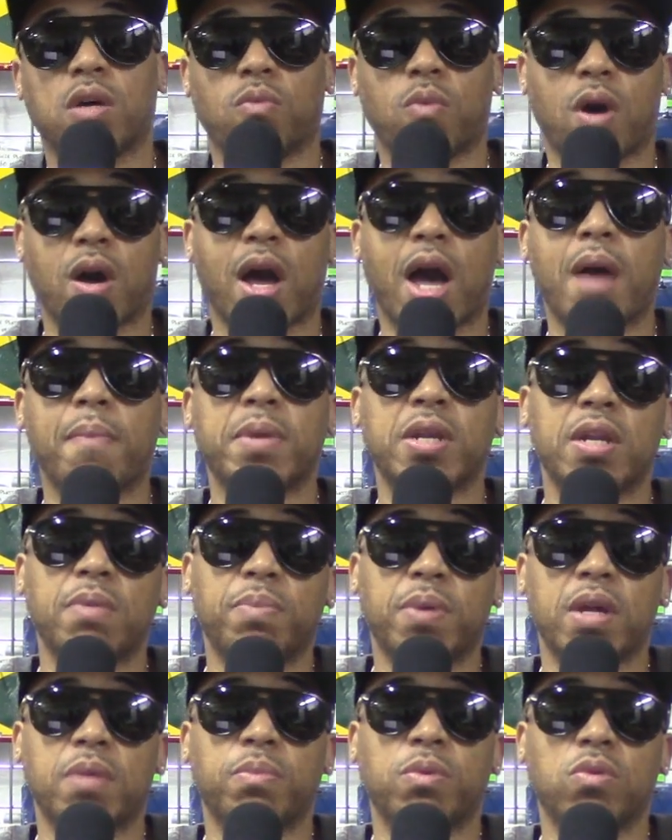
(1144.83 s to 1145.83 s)
Well, how many
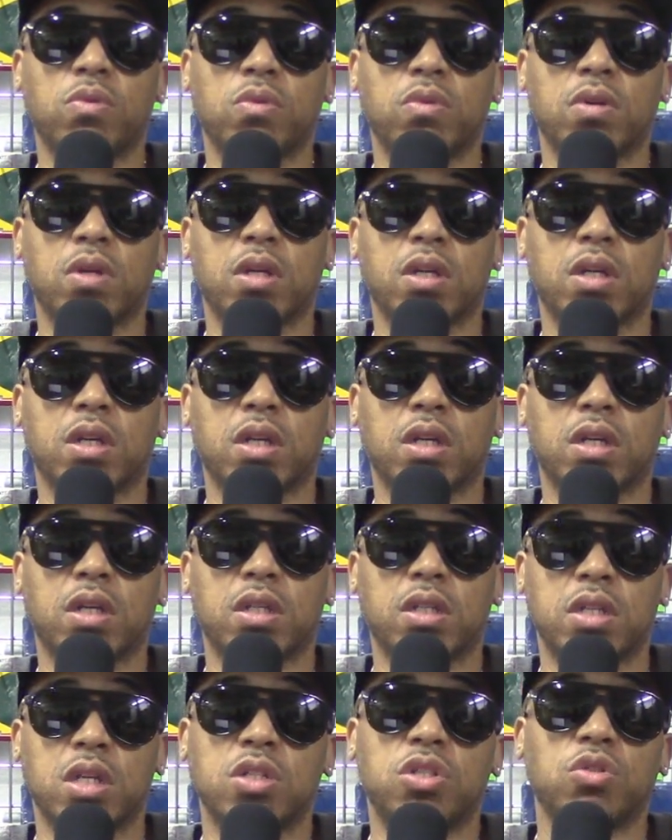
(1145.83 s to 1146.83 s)
people
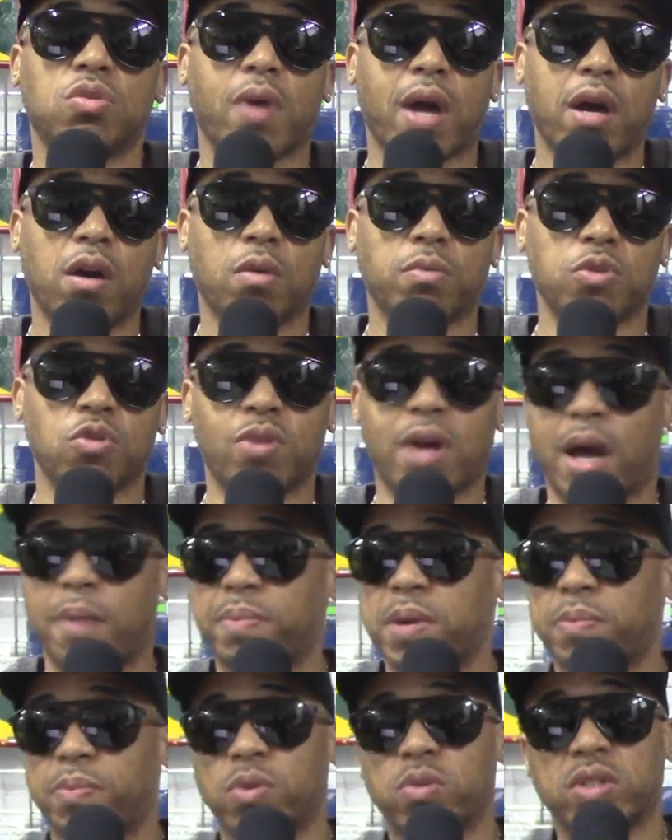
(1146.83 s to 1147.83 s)
did you help? You
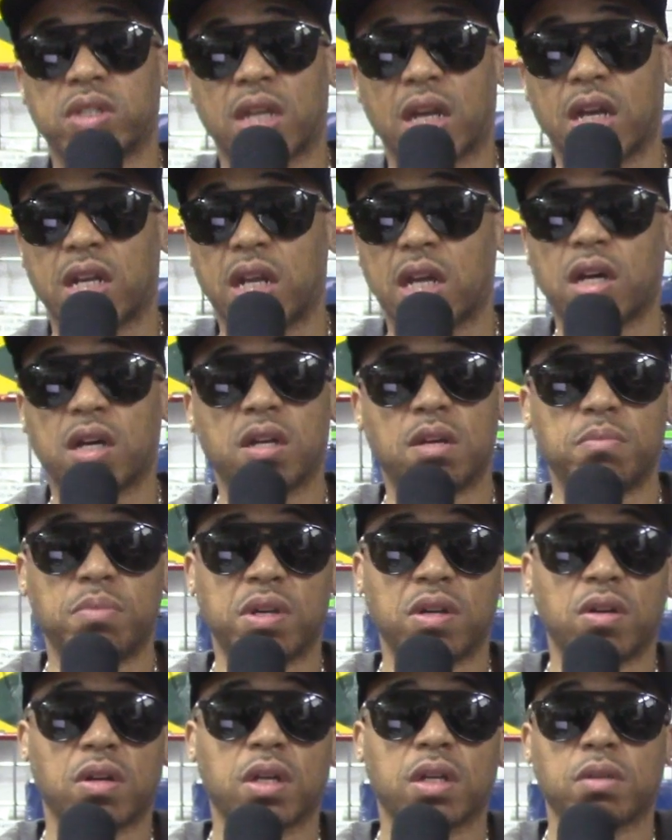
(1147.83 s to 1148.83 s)
got people saying they're going to
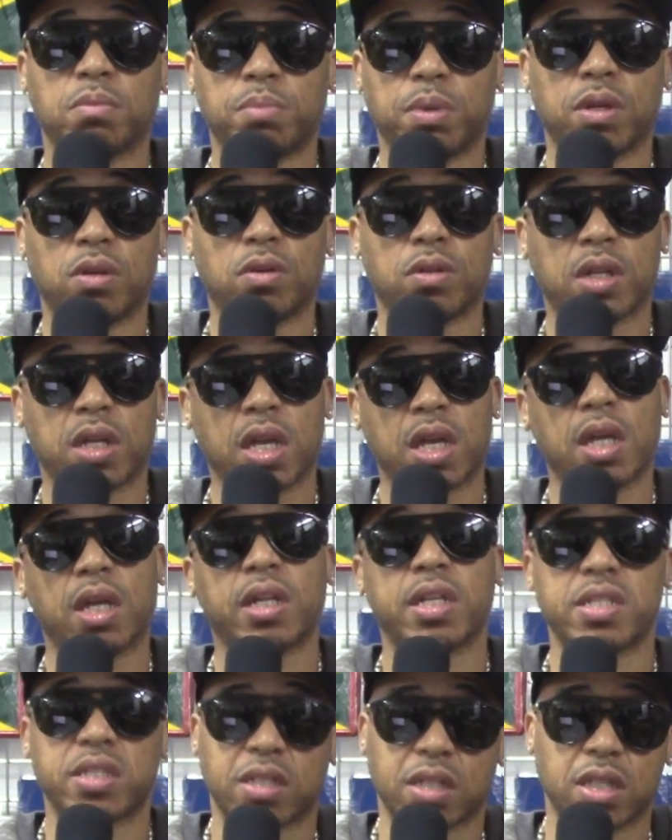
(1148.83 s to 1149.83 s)
build, build
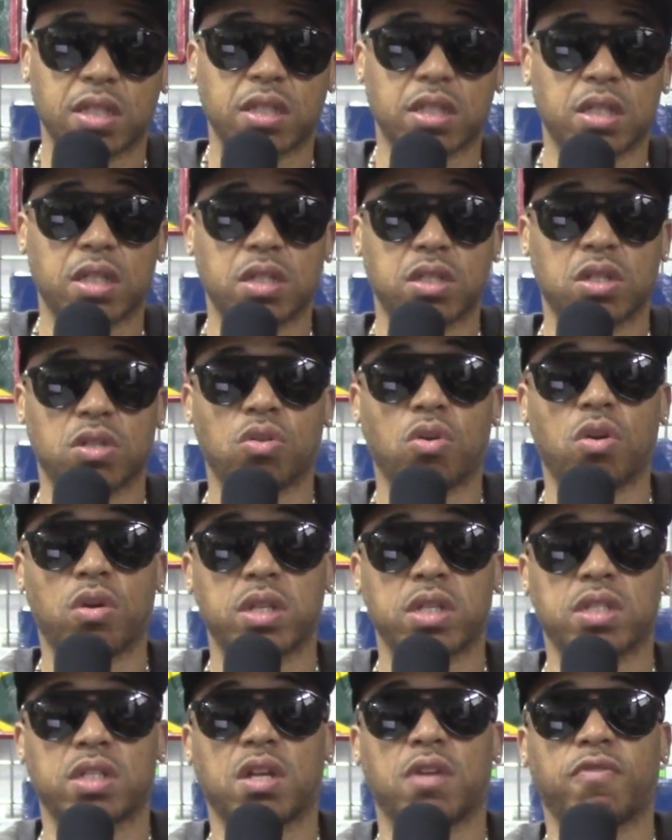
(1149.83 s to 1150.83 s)
healing centers and
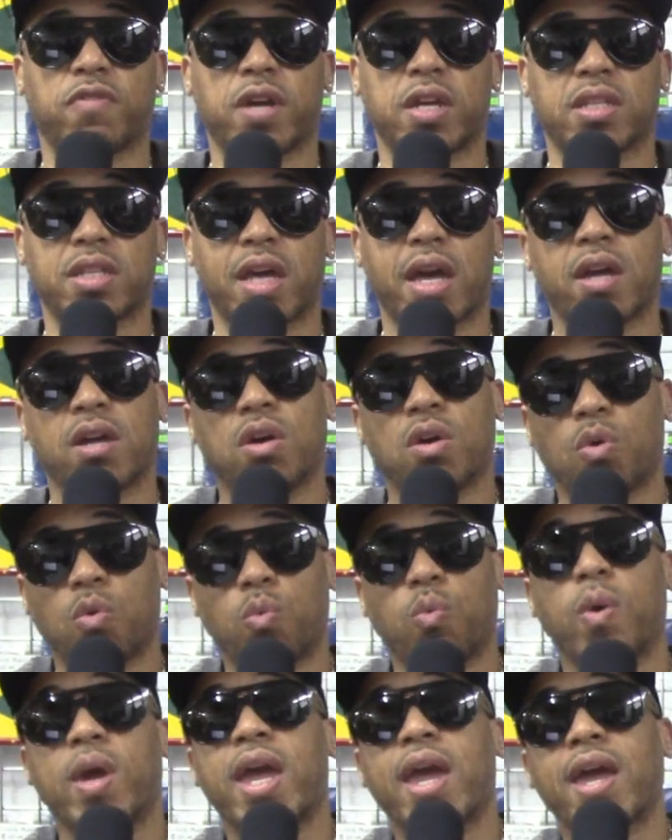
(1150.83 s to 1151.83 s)
all this stuff like that.
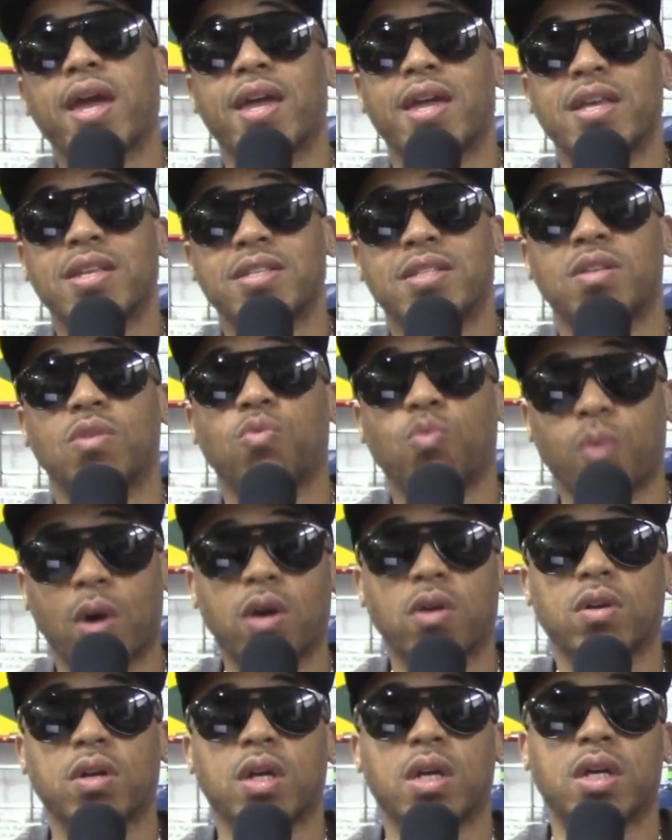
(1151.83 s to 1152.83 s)
Where is the
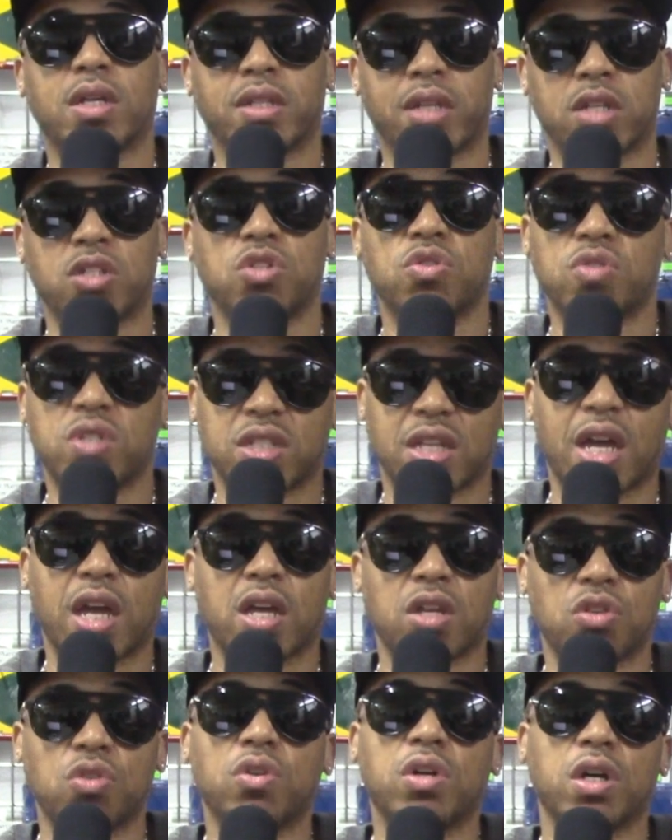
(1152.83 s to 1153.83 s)
work that you're
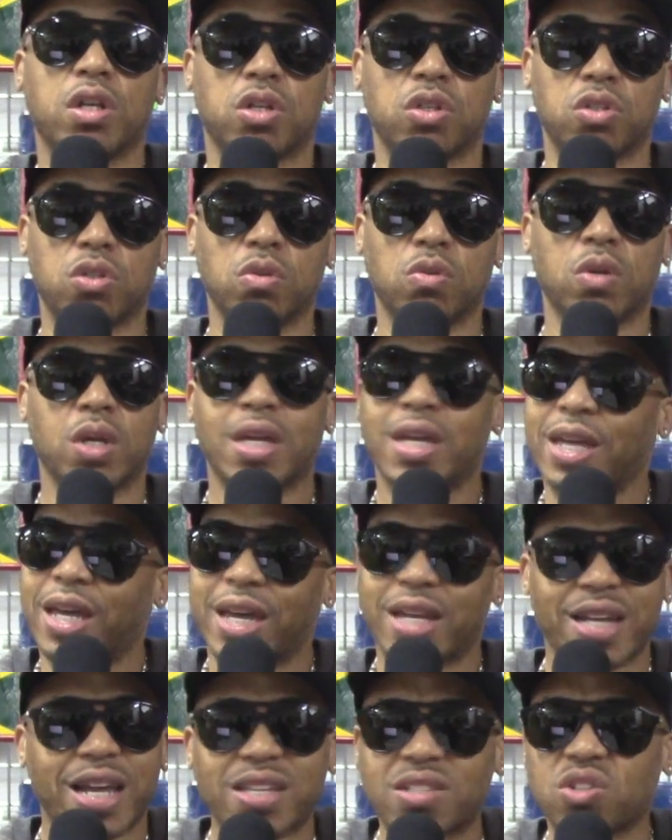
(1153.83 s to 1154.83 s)
saying you're going to do?
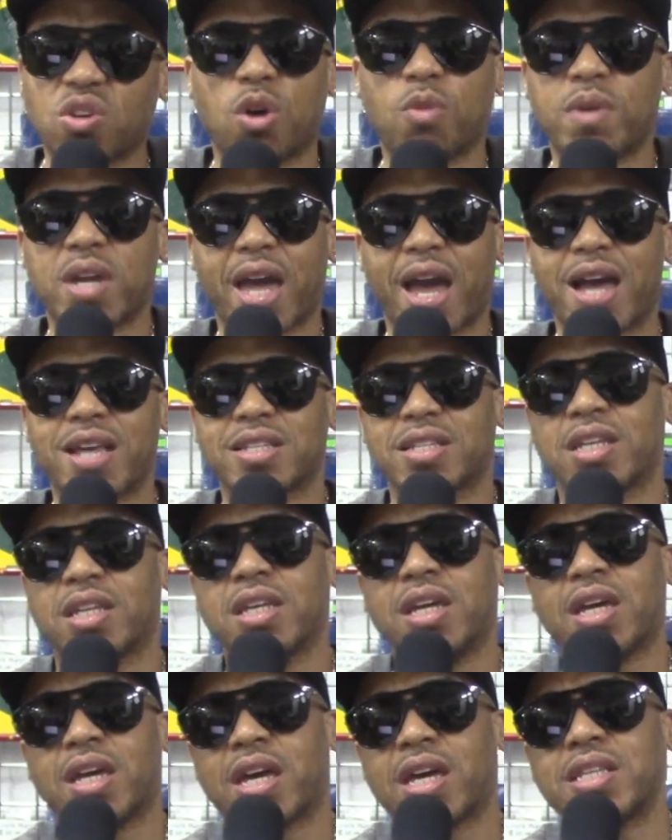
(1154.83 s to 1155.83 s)
And that's all we
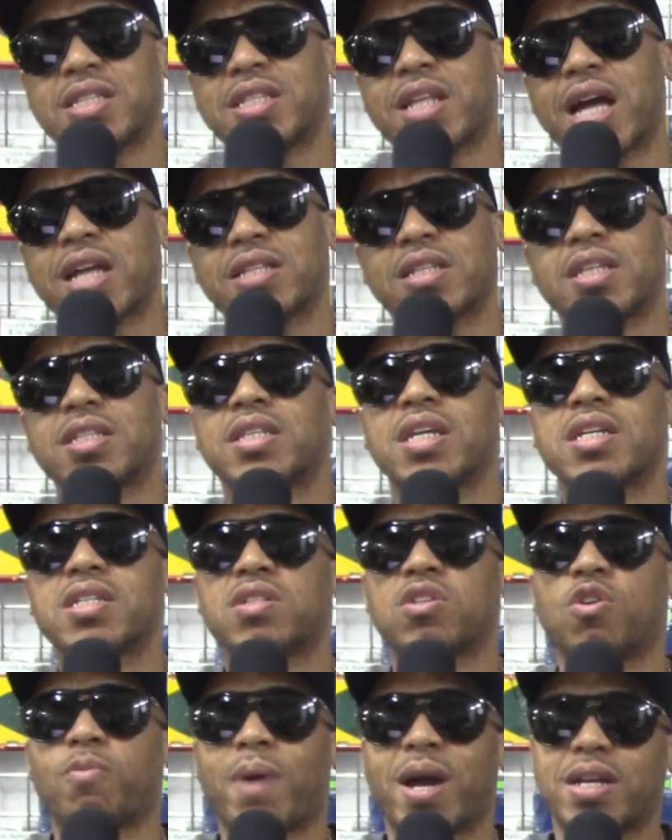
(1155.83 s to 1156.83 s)
asking. It's not to
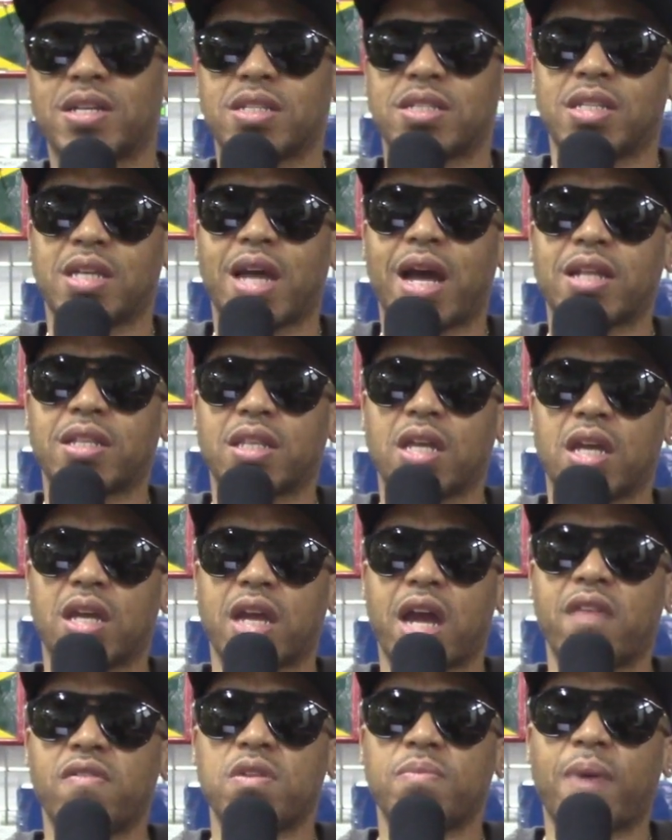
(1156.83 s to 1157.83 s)
diss nobody because, see, I
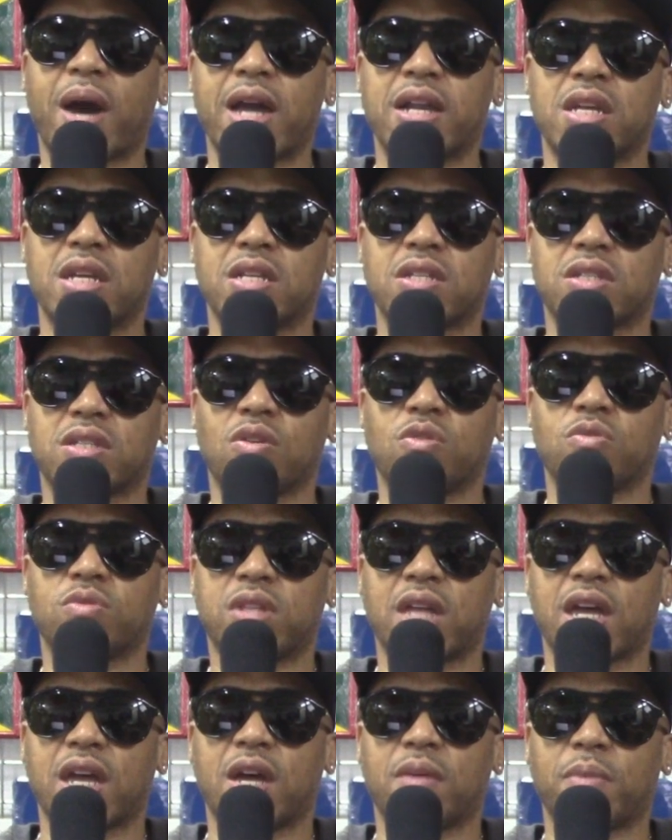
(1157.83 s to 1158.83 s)
think everybody is so
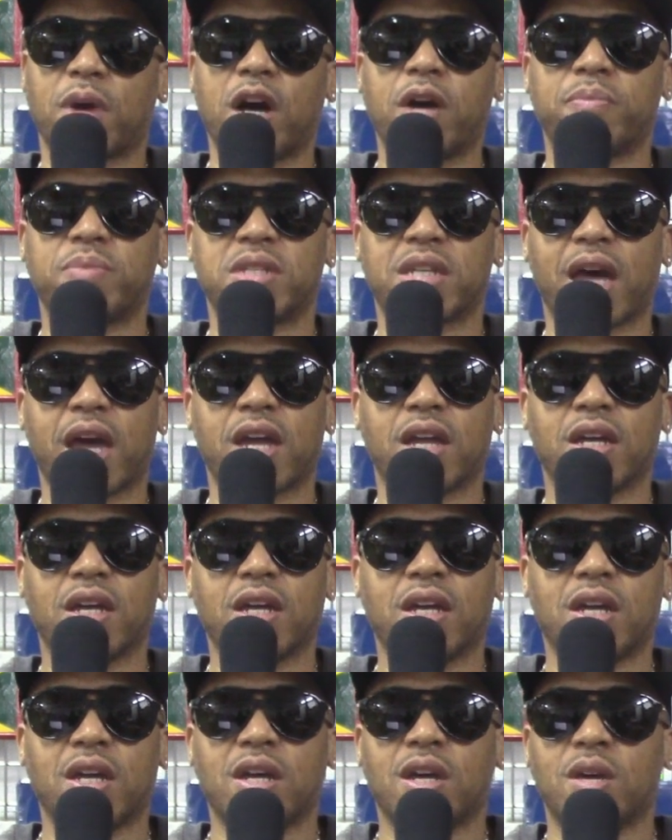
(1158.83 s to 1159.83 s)
damn uptight
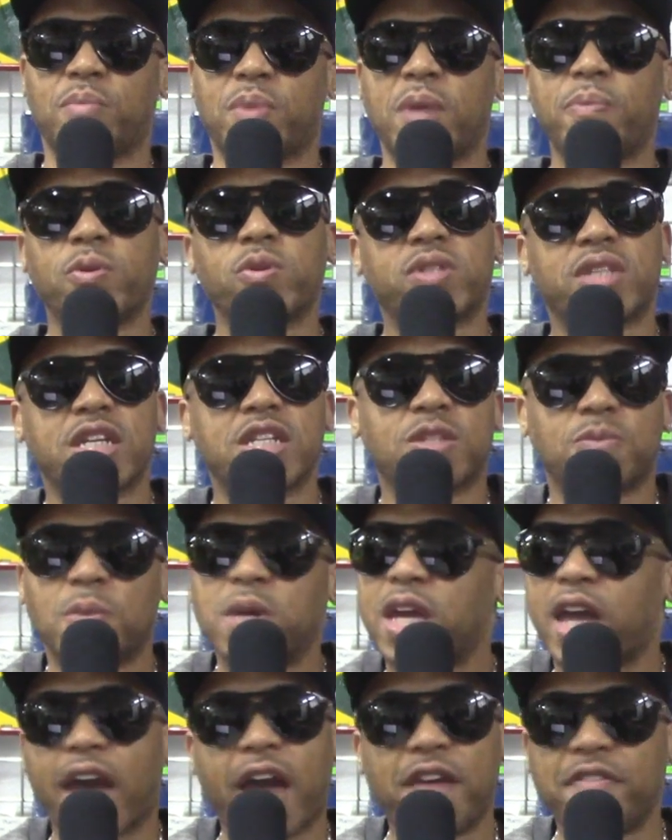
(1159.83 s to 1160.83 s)
People diss
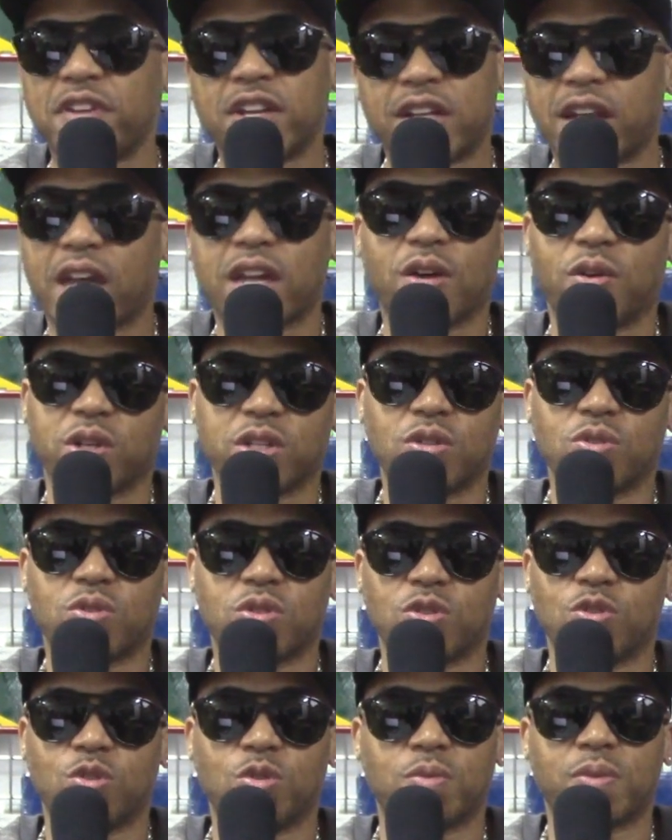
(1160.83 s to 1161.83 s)
me every day on
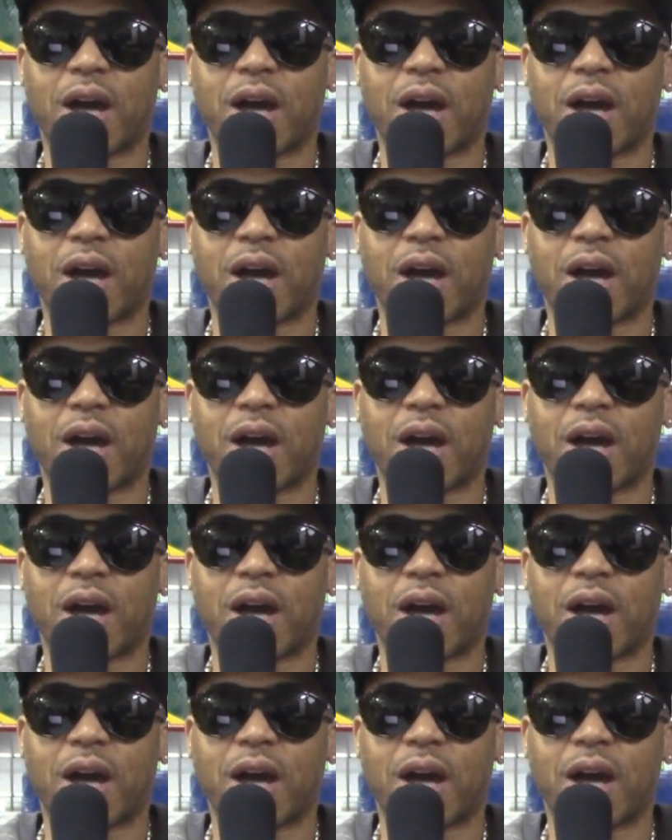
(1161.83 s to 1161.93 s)
YouTube.